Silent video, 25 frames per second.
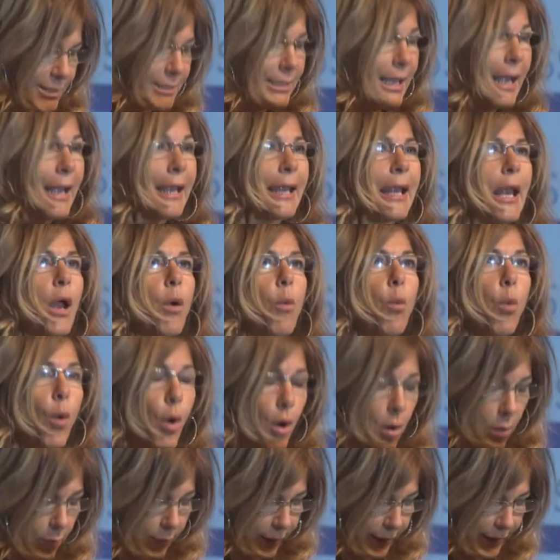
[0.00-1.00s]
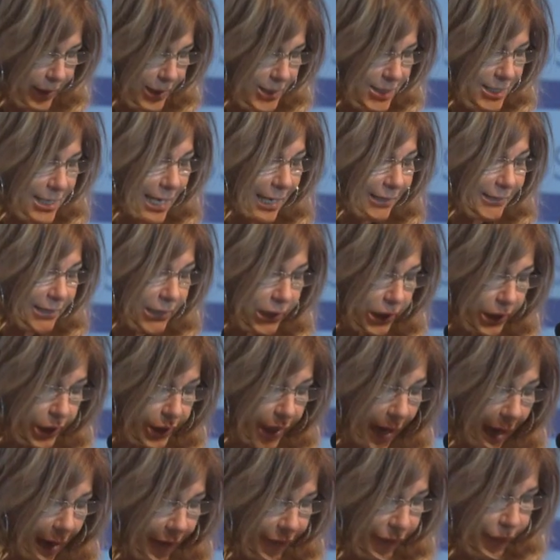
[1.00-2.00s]
like a war. It's getting
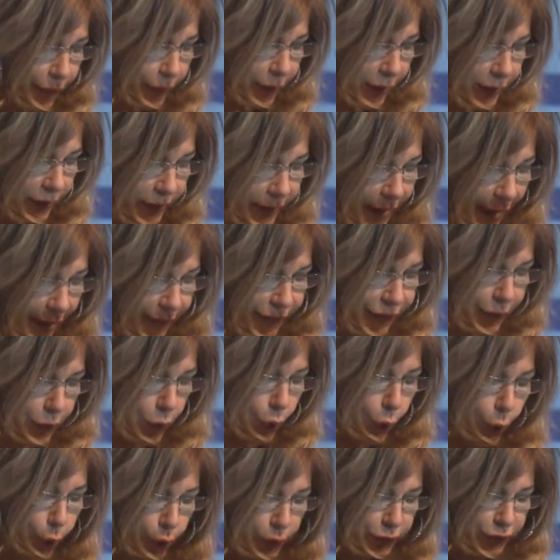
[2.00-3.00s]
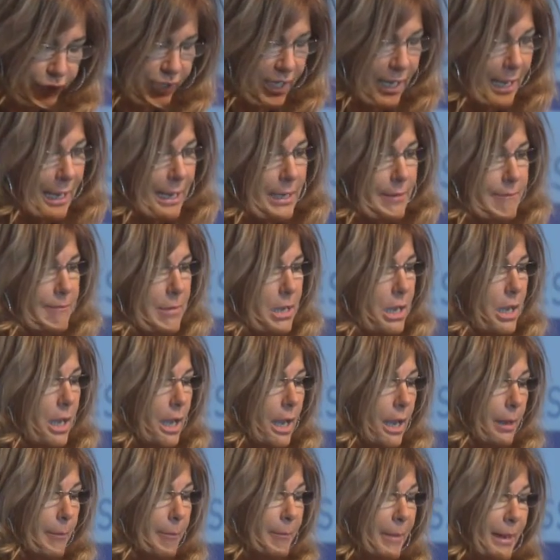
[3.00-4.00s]
tougher and tougher all the time.
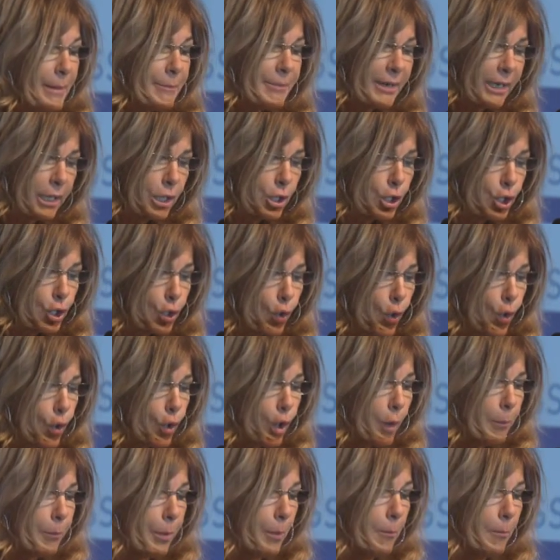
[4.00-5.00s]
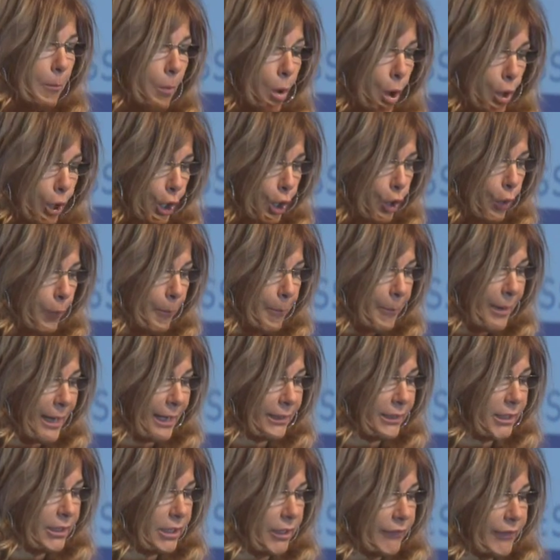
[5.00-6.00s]
Making Europe more
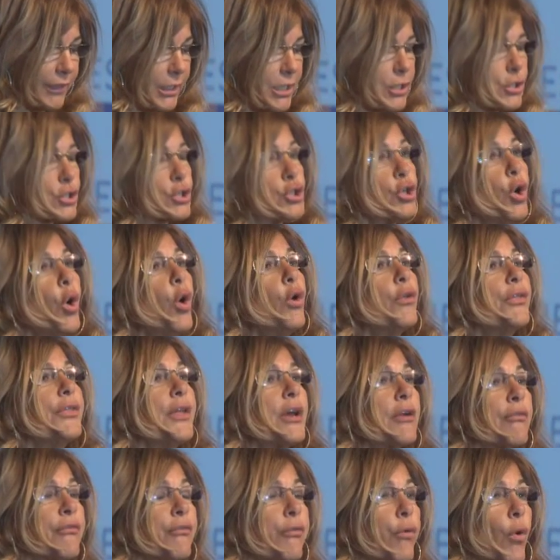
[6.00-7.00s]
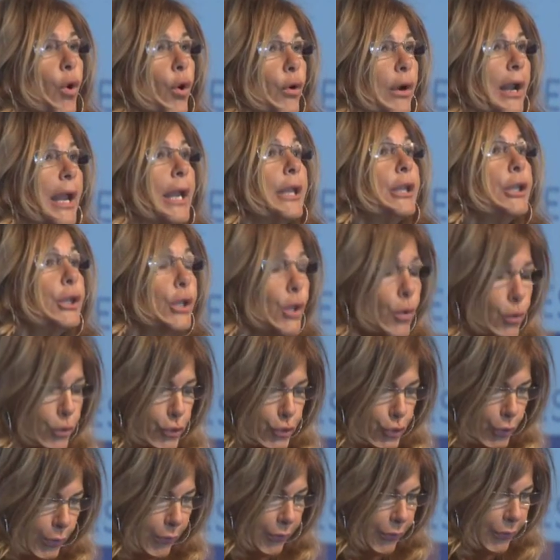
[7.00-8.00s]
competitive is so, therefore, a
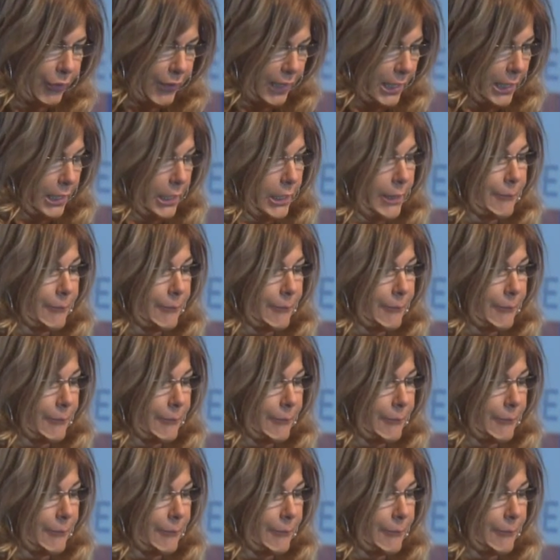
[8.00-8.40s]
urgent thing.